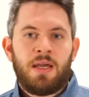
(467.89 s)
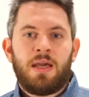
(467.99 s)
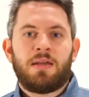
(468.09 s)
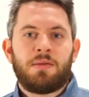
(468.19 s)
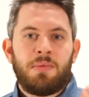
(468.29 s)

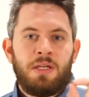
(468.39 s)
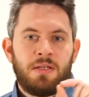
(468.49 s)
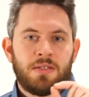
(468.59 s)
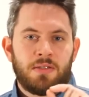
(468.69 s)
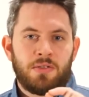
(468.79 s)
and the mean
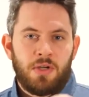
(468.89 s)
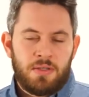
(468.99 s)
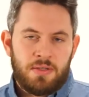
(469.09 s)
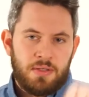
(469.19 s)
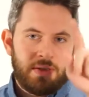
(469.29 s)
is a
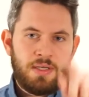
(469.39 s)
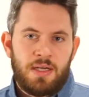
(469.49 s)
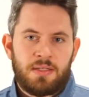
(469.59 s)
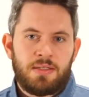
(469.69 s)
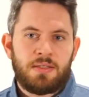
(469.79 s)
dot on this
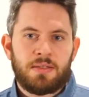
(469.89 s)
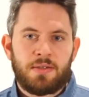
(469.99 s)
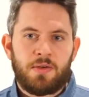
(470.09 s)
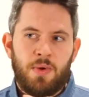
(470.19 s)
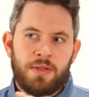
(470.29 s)
axis and the
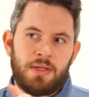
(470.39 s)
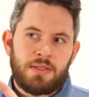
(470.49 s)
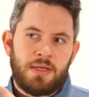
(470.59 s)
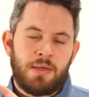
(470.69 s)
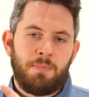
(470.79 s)

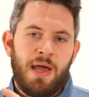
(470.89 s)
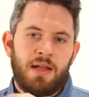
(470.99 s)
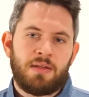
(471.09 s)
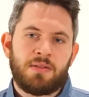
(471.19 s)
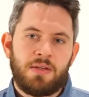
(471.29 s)
quantiles are the
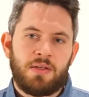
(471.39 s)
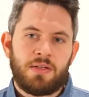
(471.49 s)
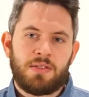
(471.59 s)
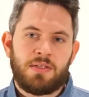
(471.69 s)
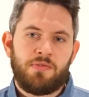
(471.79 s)
band that you
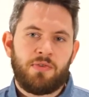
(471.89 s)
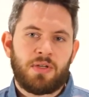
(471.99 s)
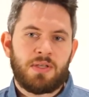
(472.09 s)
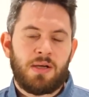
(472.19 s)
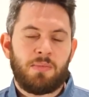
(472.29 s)
can see, for
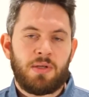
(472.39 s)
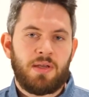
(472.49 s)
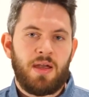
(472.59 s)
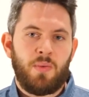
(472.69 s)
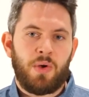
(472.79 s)
example, in
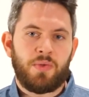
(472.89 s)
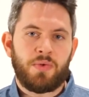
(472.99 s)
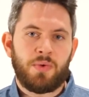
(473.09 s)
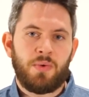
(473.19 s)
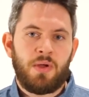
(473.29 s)

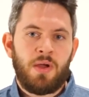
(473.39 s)
K12.